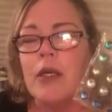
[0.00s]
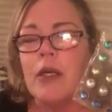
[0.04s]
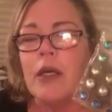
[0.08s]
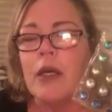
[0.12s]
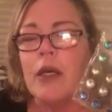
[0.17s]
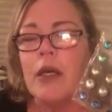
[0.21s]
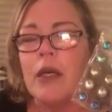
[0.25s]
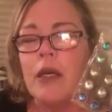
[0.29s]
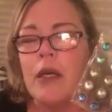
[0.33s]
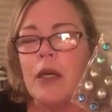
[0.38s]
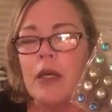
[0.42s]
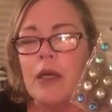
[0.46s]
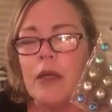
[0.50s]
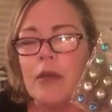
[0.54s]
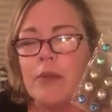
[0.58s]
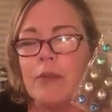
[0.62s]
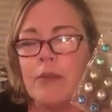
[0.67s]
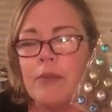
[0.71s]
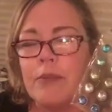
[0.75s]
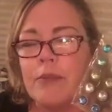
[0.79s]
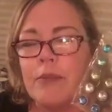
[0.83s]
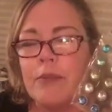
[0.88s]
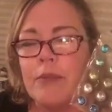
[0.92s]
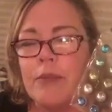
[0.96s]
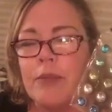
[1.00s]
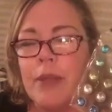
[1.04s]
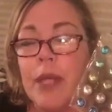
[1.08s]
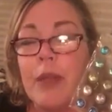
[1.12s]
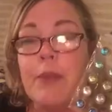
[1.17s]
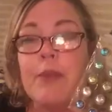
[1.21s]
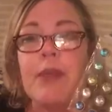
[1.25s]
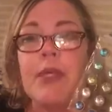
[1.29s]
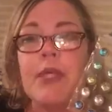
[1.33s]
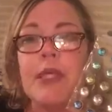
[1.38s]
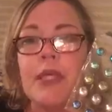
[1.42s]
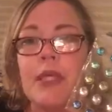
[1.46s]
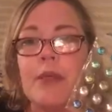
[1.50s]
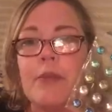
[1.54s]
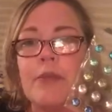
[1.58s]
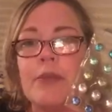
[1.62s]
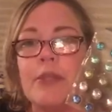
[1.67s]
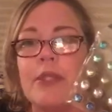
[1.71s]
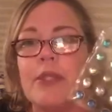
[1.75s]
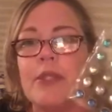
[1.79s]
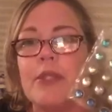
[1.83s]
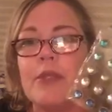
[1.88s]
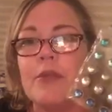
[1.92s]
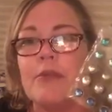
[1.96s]
um, paper
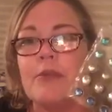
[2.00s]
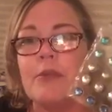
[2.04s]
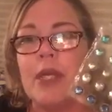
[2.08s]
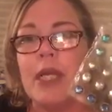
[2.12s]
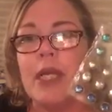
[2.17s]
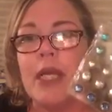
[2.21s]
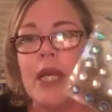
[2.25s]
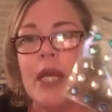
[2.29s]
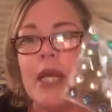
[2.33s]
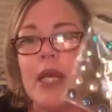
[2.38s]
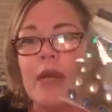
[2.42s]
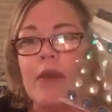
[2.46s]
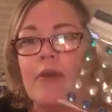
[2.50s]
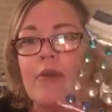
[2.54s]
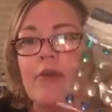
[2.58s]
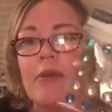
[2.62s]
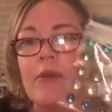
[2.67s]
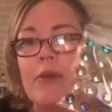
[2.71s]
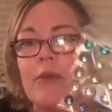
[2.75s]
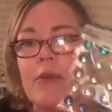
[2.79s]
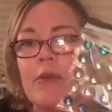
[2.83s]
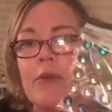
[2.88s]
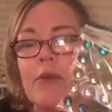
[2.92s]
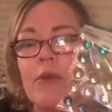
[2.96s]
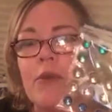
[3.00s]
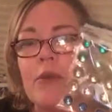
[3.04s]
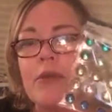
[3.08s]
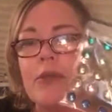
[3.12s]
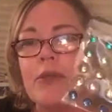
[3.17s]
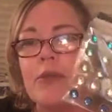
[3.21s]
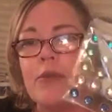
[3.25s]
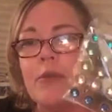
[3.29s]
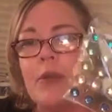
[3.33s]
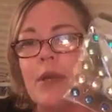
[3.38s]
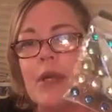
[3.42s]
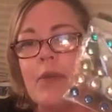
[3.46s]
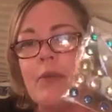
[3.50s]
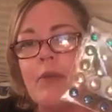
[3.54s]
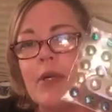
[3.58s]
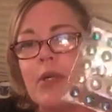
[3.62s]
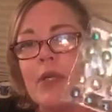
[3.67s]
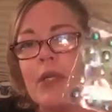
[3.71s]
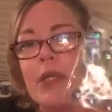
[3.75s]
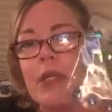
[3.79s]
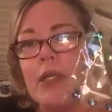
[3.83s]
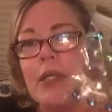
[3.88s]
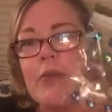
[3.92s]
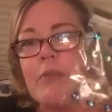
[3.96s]
clips made out of them, altered paper
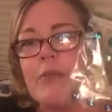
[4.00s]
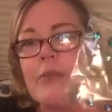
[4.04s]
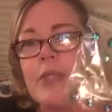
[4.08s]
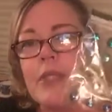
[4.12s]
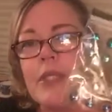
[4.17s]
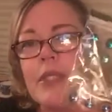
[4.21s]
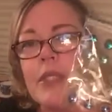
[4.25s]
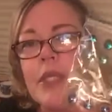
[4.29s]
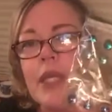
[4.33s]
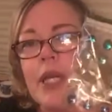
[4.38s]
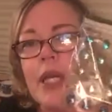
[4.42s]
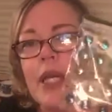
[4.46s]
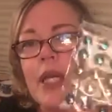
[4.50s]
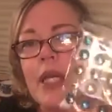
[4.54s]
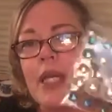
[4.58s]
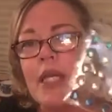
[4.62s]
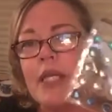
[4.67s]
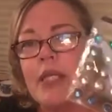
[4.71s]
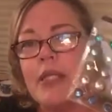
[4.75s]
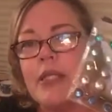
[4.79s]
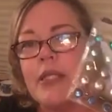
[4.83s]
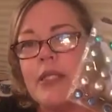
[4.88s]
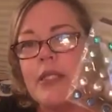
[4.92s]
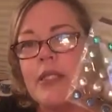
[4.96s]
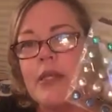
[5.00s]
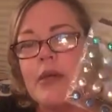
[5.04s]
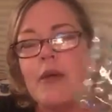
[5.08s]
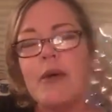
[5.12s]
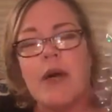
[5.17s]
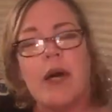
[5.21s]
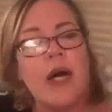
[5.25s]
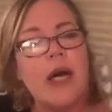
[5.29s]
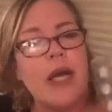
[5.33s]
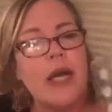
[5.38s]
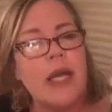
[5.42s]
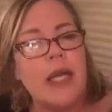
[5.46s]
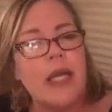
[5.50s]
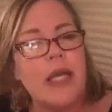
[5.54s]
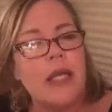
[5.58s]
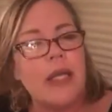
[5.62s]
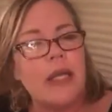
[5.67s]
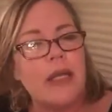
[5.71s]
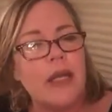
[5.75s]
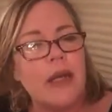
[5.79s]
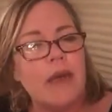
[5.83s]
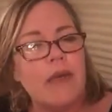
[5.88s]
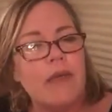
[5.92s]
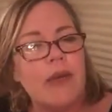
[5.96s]
clips. And so I
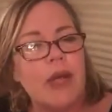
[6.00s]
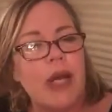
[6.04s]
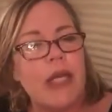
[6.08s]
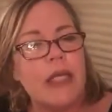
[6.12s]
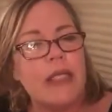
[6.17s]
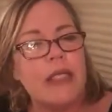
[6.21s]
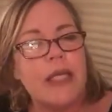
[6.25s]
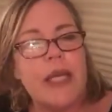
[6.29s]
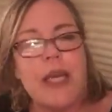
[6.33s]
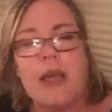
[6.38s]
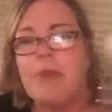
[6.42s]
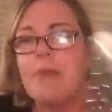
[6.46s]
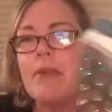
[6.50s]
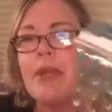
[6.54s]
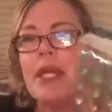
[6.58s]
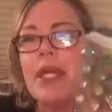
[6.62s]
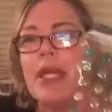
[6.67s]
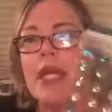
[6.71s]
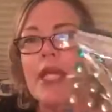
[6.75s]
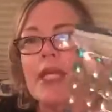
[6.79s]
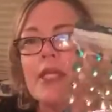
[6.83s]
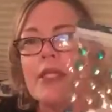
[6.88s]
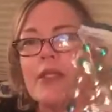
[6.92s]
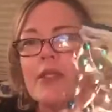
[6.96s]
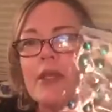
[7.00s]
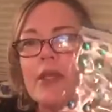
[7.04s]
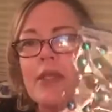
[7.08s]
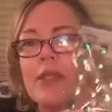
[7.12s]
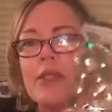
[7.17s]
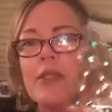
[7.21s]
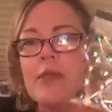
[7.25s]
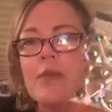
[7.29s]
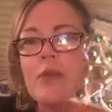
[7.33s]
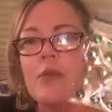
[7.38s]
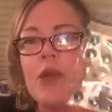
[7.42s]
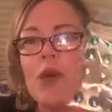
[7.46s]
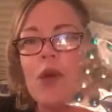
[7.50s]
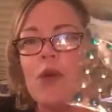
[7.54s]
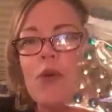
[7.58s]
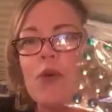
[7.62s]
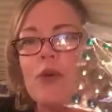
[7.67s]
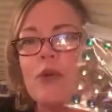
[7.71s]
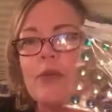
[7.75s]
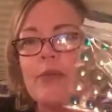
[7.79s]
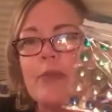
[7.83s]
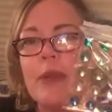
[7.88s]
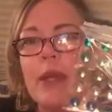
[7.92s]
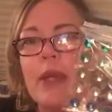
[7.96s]
have got to get my hands on some
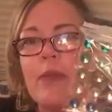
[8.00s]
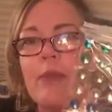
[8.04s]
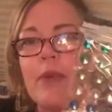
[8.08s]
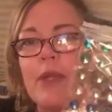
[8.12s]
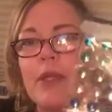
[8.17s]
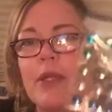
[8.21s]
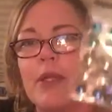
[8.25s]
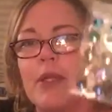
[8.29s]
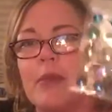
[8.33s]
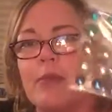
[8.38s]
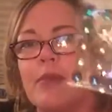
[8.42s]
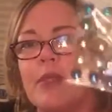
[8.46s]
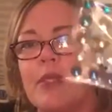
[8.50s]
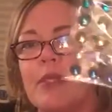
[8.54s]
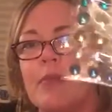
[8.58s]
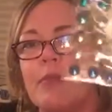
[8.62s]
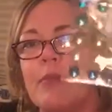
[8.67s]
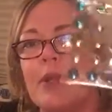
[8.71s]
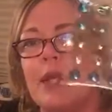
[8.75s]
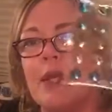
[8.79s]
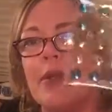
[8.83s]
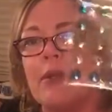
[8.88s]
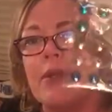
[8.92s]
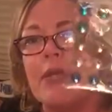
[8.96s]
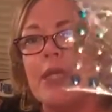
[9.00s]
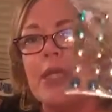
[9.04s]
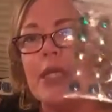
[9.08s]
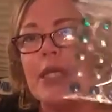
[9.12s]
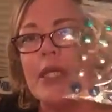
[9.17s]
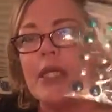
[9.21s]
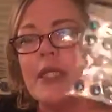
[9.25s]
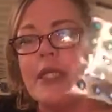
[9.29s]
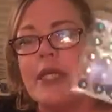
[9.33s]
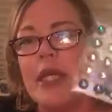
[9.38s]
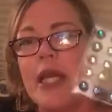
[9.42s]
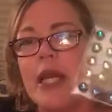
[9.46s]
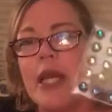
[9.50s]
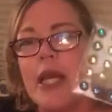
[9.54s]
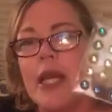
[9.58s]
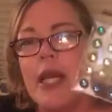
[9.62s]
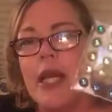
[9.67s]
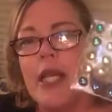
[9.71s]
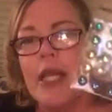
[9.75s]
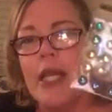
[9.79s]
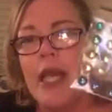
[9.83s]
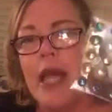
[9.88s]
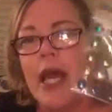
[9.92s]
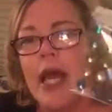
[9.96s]
gold paper clips to make with these.
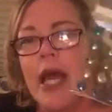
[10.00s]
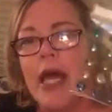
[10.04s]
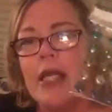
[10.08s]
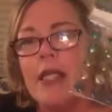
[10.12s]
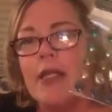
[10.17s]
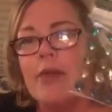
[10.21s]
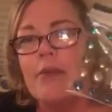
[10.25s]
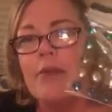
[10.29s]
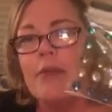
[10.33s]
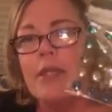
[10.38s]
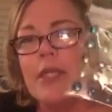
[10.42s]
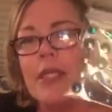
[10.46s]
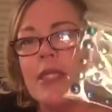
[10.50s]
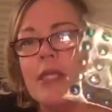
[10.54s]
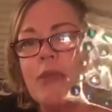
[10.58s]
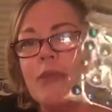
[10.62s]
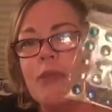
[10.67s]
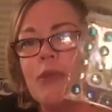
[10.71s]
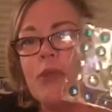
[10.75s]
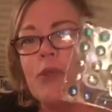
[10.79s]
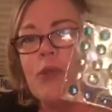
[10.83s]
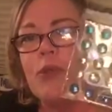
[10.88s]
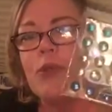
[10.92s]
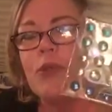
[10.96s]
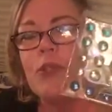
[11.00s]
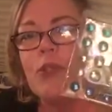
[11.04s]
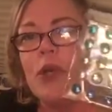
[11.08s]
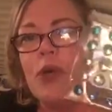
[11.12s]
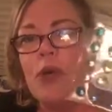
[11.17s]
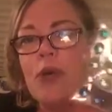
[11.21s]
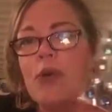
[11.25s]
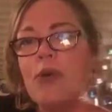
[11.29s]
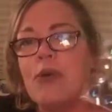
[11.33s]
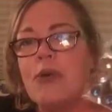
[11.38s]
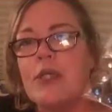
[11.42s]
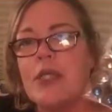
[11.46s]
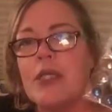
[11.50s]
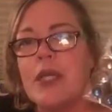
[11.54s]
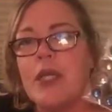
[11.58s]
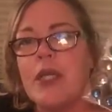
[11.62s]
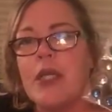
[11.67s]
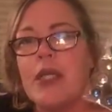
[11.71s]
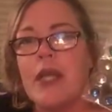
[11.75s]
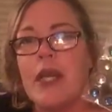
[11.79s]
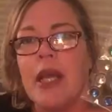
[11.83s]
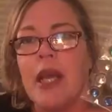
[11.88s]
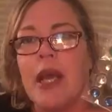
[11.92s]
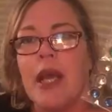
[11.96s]
They had them in these blue tones
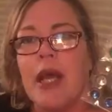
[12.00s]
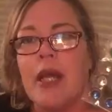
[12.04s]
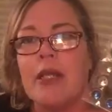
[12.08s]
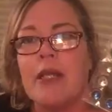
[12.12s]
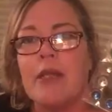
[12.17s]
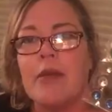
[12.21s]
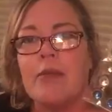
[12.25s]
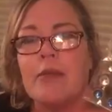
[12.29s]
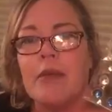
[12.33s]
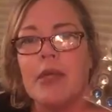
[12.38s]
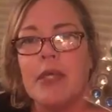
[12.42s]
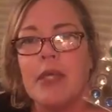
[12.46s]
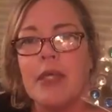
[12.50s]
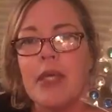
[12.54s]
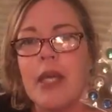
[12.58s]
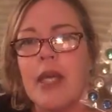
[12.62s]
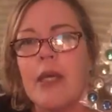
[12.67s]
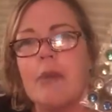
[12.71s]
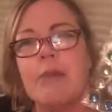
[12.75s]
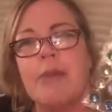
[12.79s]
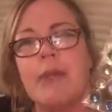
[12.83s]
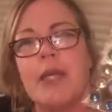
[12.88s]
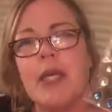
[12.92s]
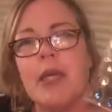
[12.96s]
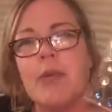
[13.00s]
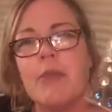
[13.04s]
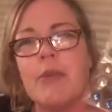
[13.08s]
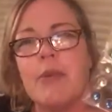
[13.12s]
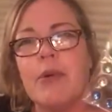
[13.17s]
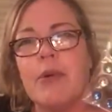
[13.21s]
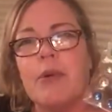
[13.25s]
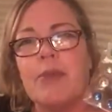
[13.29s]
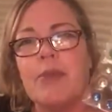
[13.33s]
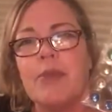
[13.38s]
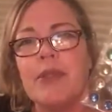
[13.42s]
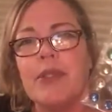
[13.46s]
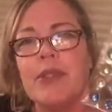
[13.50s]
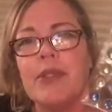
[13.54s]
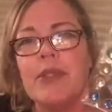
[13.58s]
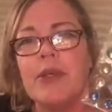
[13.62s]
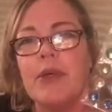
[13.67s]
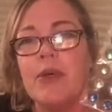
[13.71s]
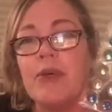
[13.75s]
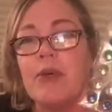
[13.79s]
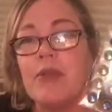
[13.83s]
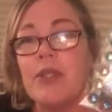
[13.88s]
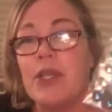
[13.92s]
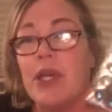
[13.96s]
and they had them in like pink purple
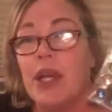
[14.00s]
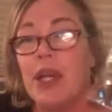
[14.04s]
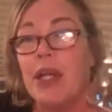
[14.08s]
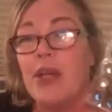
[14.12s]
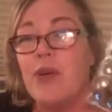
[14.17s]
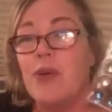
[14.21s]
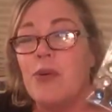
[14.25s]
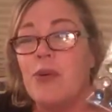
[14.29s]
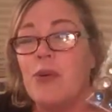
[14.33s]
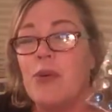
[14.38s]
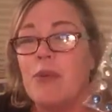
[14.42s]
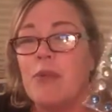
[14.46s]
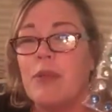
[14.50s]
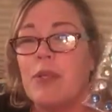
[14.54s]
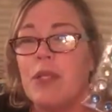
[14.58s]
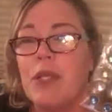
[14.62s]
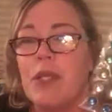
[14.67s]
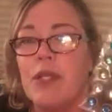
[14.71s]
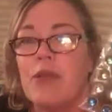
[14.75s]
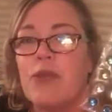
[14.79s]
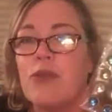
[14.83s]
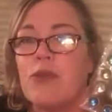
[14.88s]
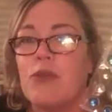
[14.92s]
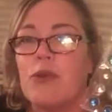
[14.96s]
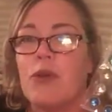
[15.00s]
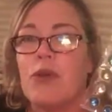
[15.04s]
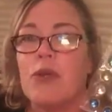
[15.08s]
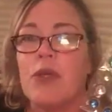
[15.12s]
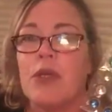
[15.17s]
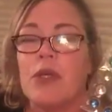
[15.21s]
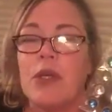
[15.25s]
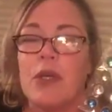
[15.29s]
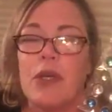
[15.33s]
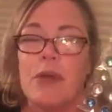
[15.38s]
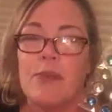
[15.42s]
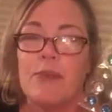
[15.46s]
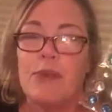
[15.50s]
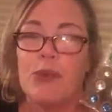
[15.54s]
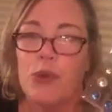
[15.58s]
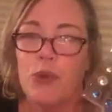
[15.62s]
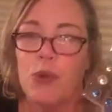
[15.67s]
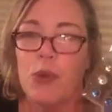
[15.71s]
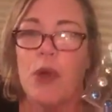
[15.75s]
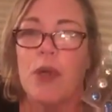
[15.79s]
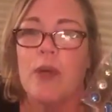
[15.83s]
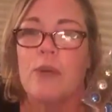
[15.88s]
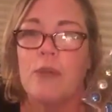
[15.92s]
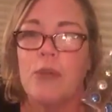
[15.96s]
tones. And I normally are draw I'm
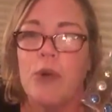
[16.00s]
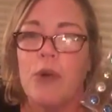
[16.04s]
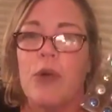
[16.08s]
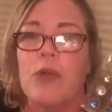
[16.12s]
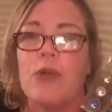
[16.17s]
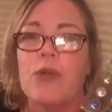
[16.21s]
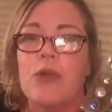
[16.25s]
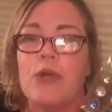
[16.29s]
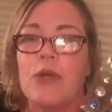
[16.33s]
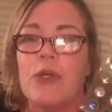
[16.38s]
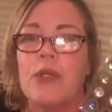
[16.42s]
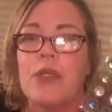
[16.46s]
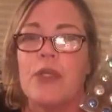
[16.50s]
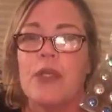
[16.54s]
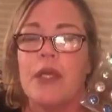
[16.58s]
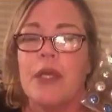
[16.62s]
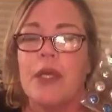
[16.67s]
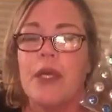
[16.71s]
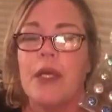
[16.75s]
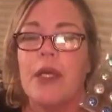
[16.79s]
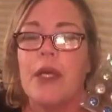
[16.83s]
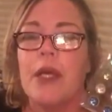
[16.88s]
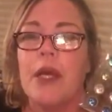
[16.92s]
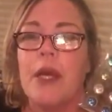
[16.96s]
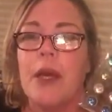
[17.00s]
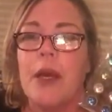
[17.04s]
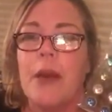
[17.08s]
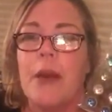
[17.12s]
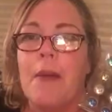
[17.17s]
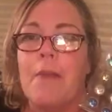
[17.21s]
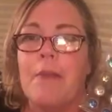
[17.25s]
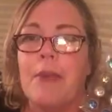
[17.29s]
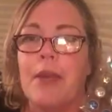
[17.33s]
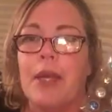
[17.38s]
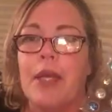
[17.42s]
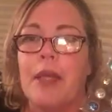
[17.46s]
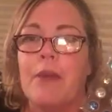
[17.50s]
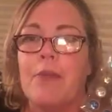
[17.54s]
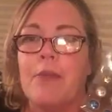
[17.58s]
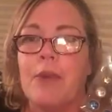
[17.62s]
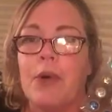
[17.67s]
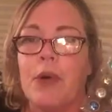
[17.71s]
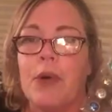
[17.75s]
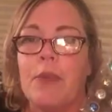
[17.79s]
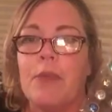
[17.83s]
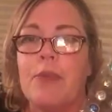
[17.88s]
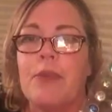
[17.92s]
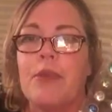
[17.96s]
drawn more towards the pink
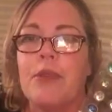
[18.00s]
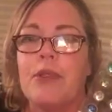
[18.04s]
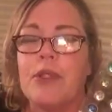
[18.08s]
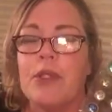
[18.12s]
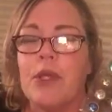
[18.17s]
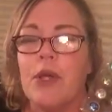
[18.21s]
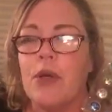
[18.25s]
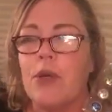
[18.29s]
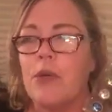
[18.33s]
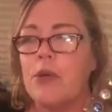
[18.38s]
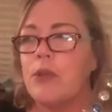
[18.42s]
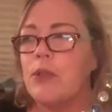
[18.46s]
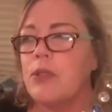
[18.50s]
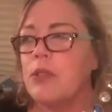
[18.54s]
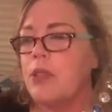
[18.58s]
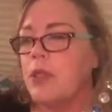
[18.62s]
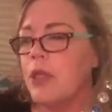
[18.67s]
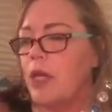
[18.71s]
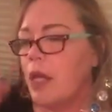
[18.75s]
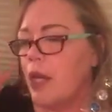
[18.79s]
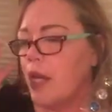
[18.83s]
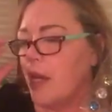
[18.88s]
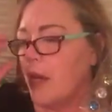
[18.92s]
purple tones,